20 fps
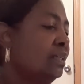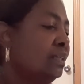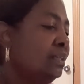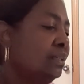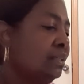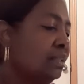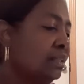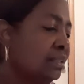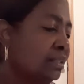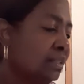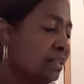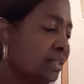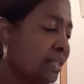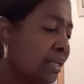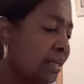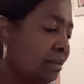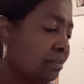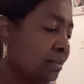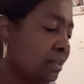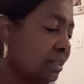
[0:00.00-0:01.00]
Little
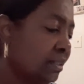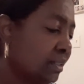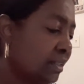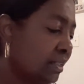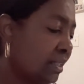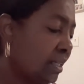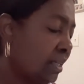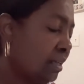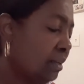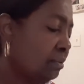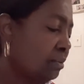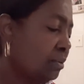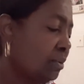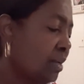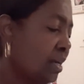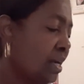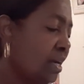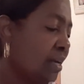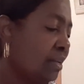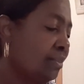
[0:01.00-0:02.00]
lamb,
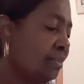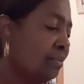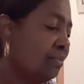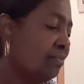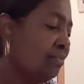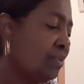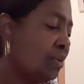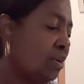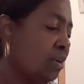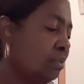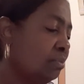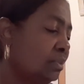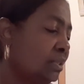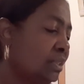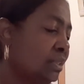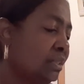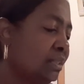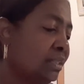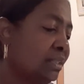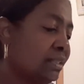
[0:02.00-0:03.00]
cried the farm
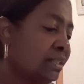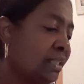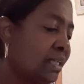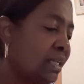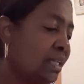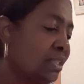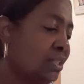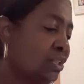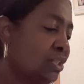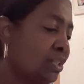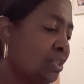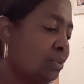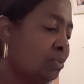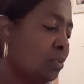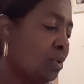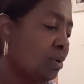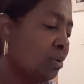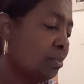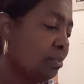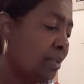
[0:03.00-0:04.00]
duckling as she
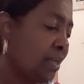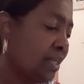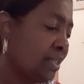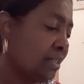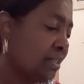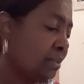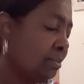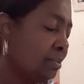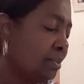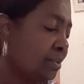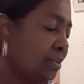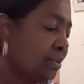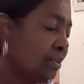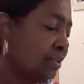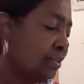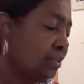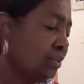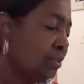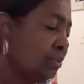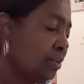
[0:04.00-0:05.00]
walked past the farm.
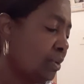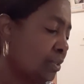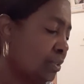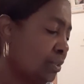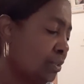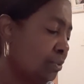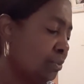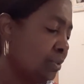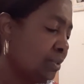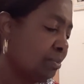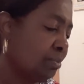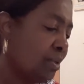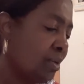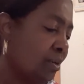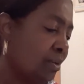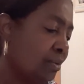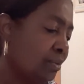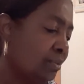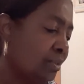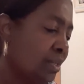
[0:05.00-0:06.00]
You are too
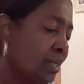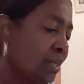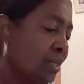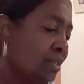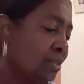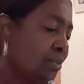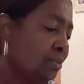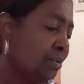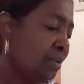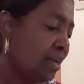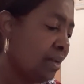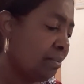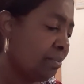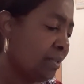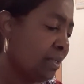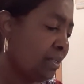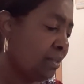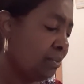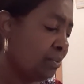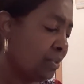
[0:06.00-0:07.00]
small to help
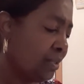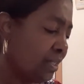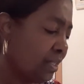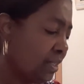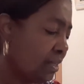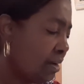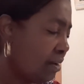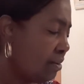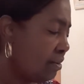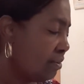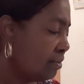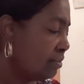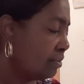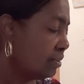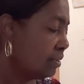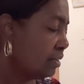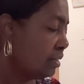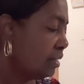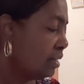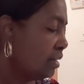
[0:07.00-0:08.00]
anyone at all.
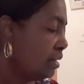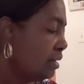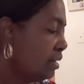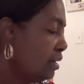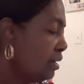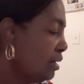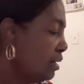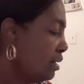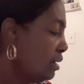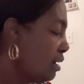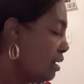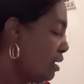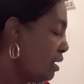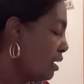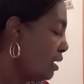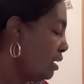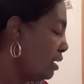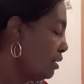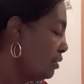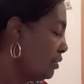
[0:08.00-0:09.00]

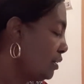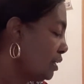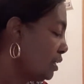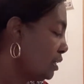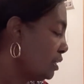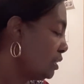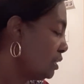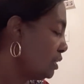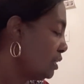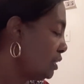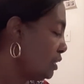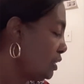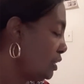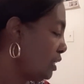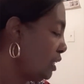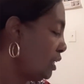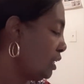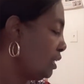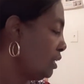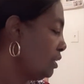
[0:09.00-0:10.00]
And the
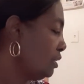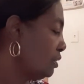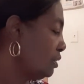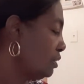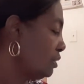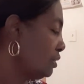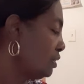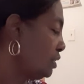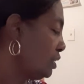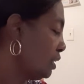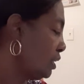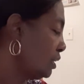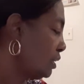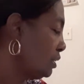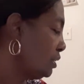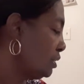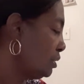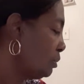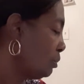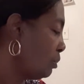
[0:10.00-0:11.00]
cheeky little
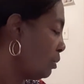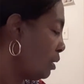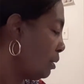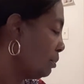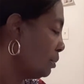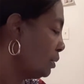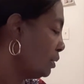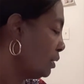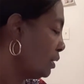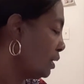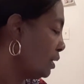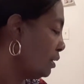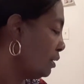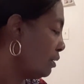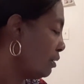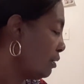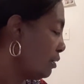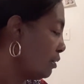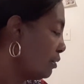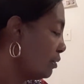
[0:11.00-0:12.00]
ducklings wobbled
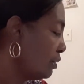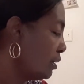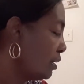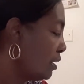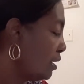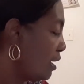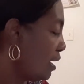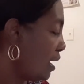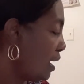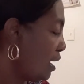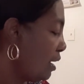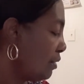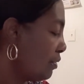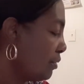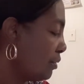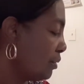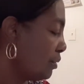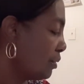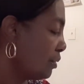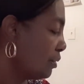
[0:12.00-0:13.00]
along
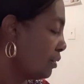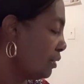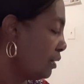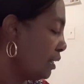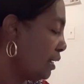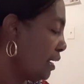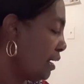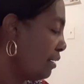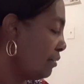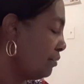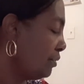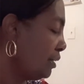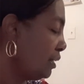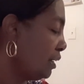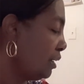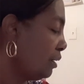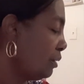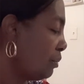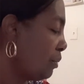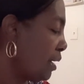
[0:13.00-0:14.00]
after her, laughing
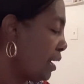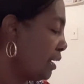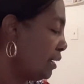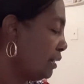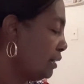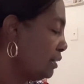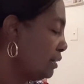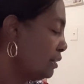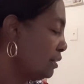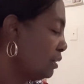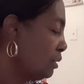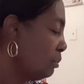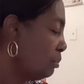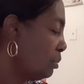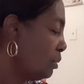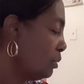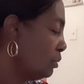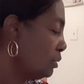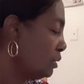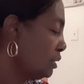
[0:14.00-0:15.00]
and quacking until
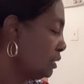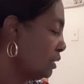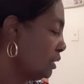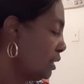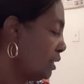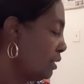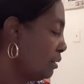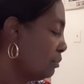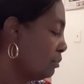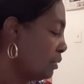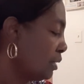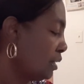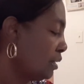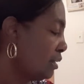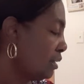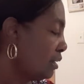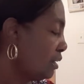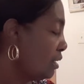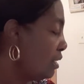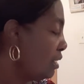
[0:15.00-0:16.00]
poor Little Lamb ran
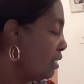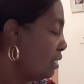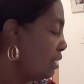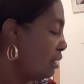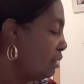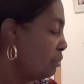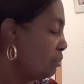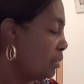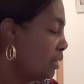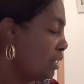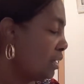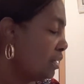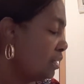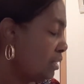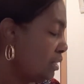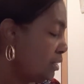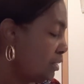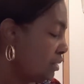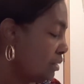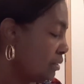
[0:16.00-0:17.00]
away
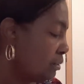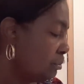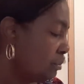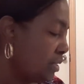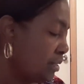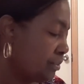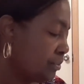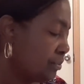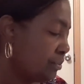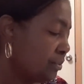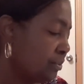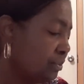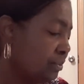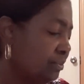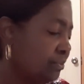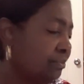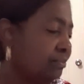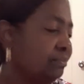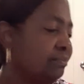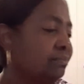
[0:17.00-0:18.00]
into the meadow.
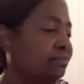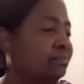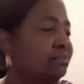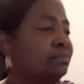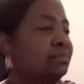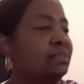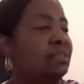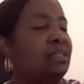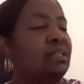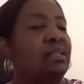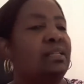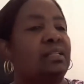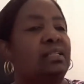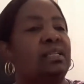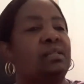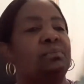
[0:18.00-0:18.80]
They